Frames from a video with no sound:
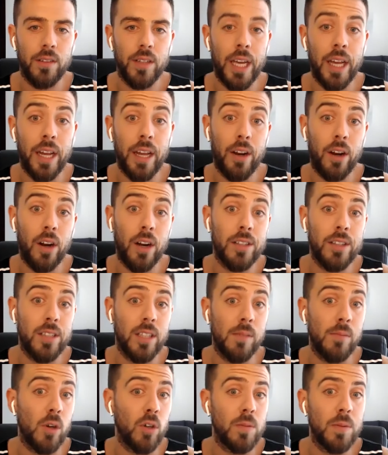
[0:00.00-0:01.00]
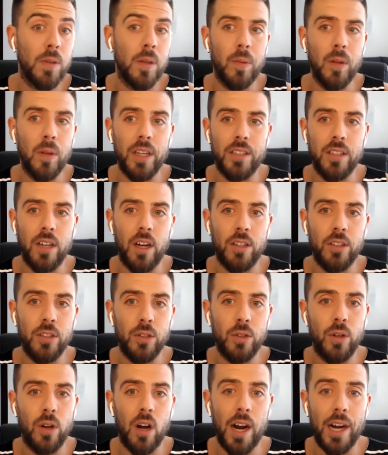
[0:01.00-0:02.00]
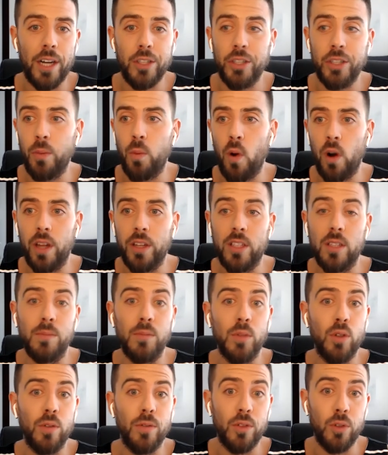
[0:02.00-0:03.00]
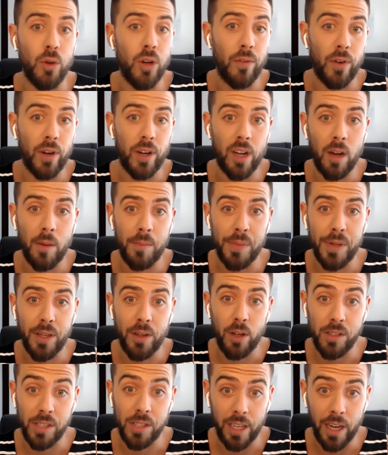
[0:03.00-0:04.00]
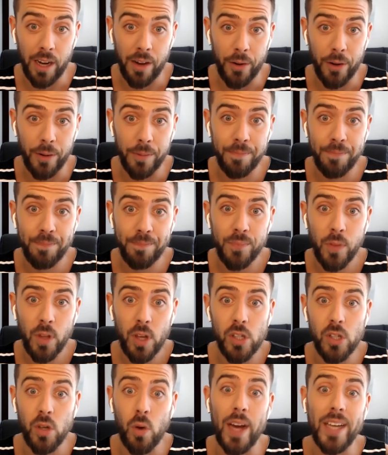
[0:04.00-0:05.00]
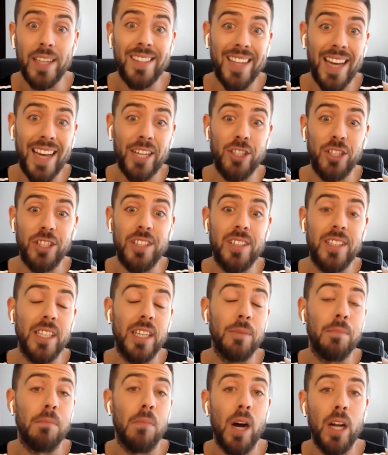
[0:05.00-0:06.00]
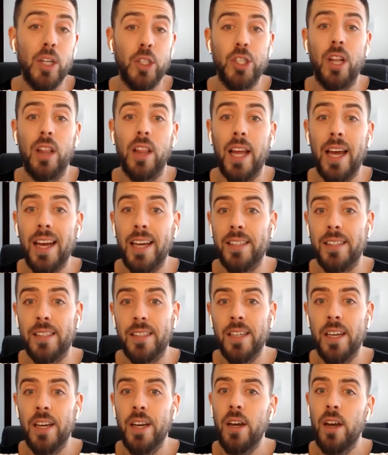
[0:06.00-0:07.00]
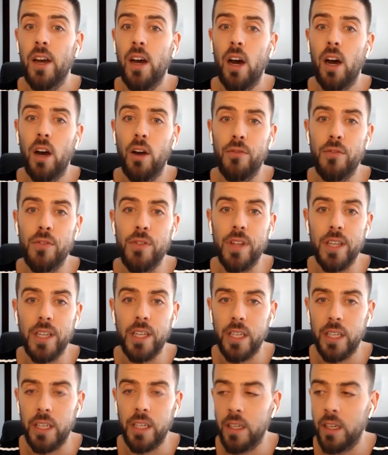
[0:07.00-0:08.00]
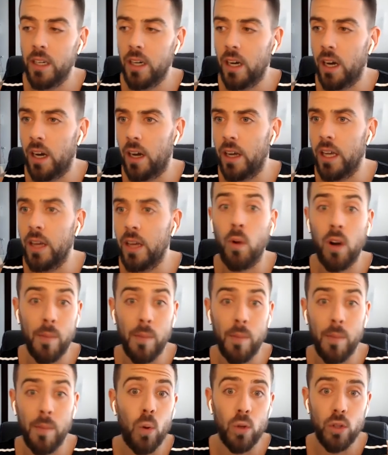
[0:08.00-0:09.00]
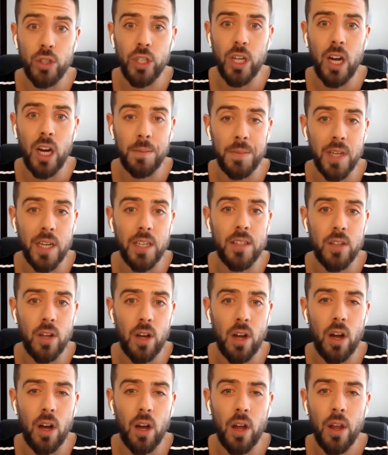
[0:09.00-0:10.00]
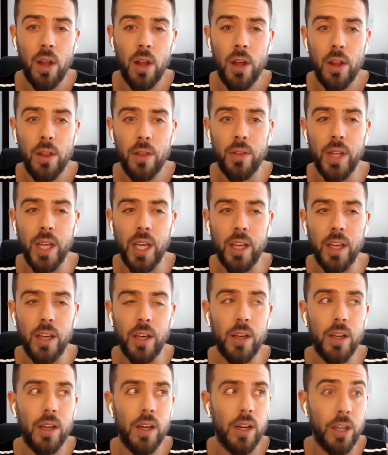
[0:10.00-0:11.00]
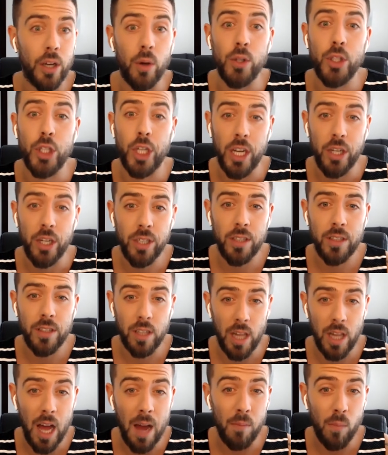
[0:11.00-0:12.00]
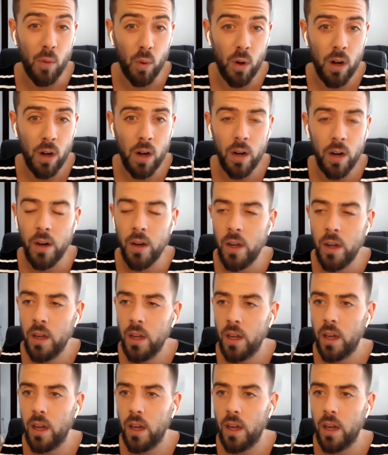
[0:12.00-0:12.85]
And, and, honestly, most people I talk to are actually wanting to move to a different company altogether. So I actually see much less of the uh, in one of my old jobs i saw the negotiations a lot more uh-huh.